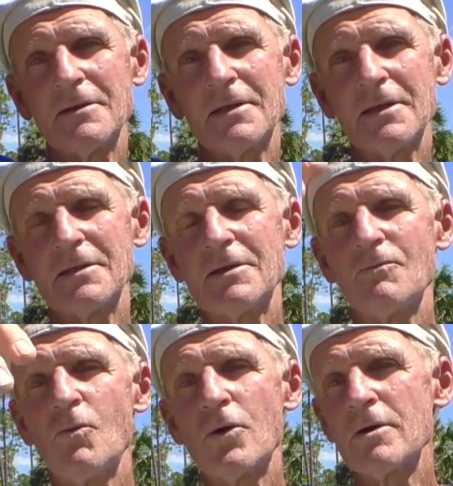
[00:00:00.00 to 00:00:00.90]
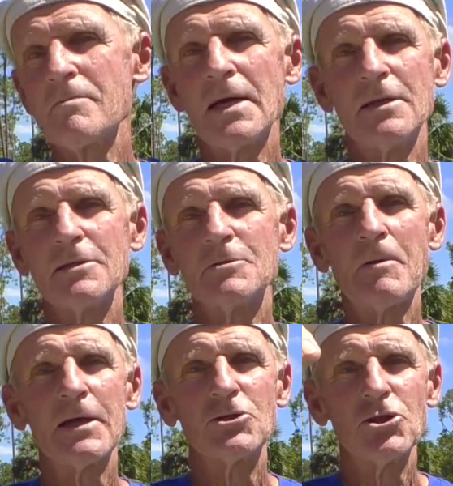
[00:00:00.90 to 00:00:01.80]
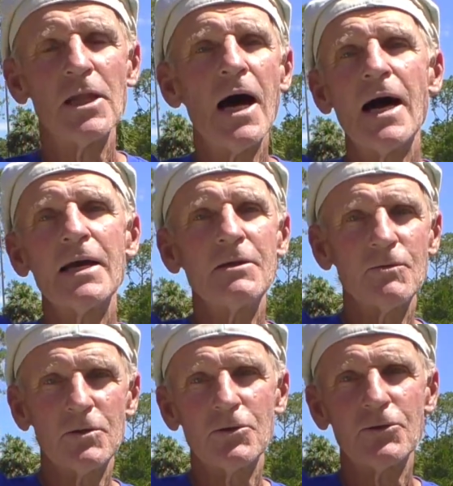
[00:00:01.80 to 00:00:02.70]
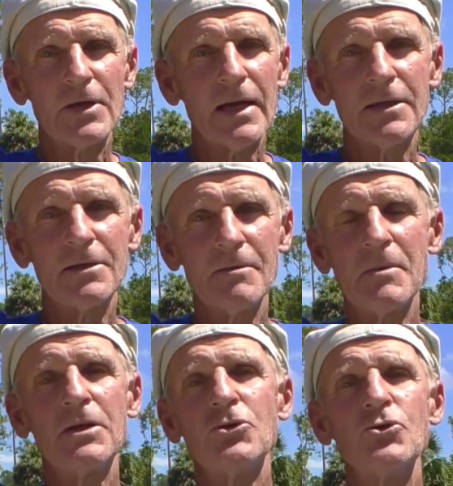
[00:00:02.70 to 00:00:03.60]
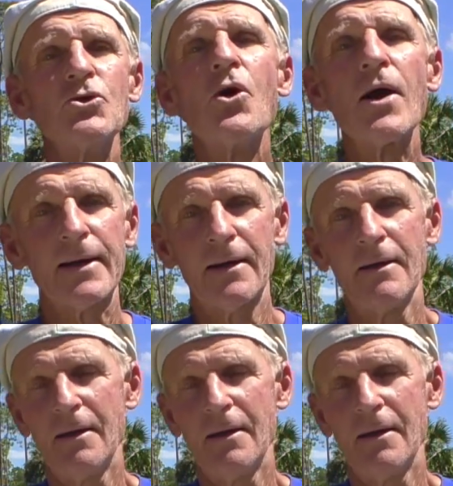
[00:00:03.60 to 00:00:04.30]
The watermelons, by July, you're getting them in New York.